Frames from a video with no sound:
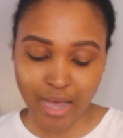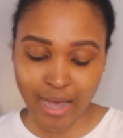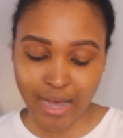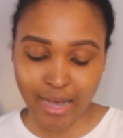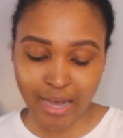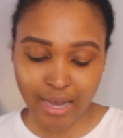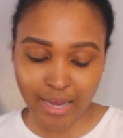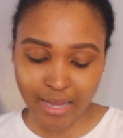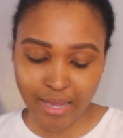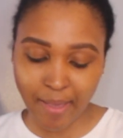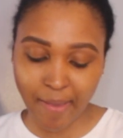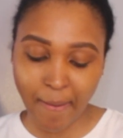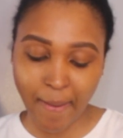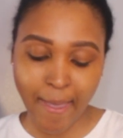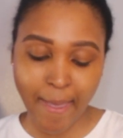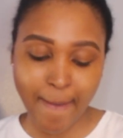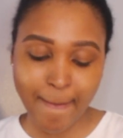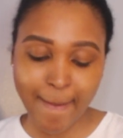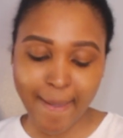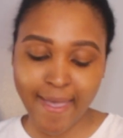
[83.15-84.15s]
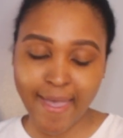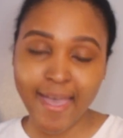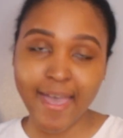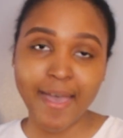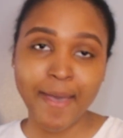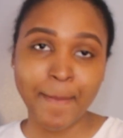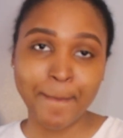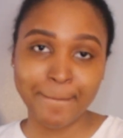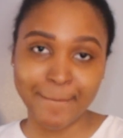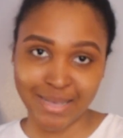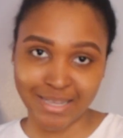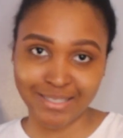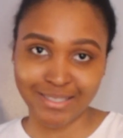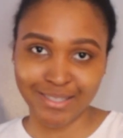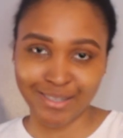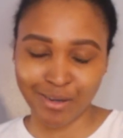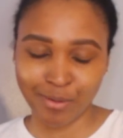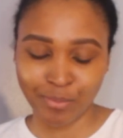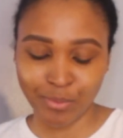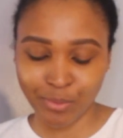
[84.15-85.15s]
I messed
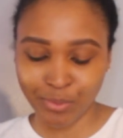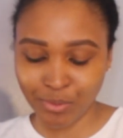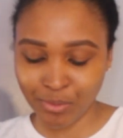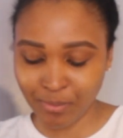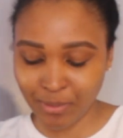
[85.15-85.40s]
it up a little